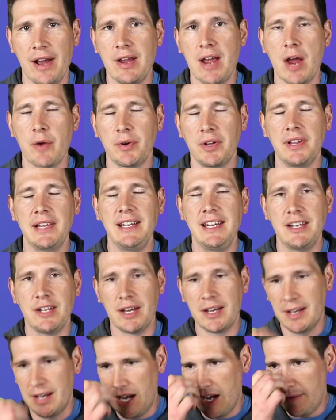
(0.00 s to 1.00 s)
I, I really need
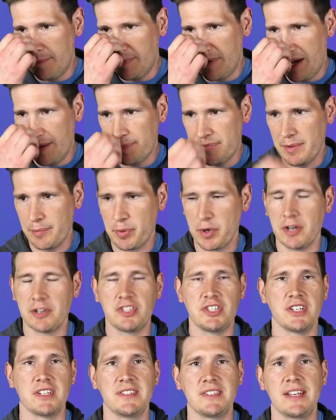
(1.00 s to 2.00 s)
to up, up the
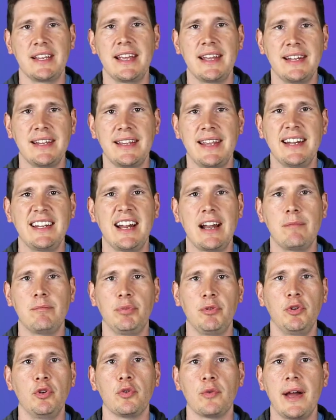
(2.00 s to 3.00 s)
purchase and get it, get it on
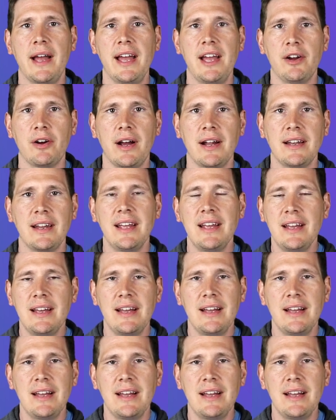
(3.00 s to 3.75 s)
Blu-ray or on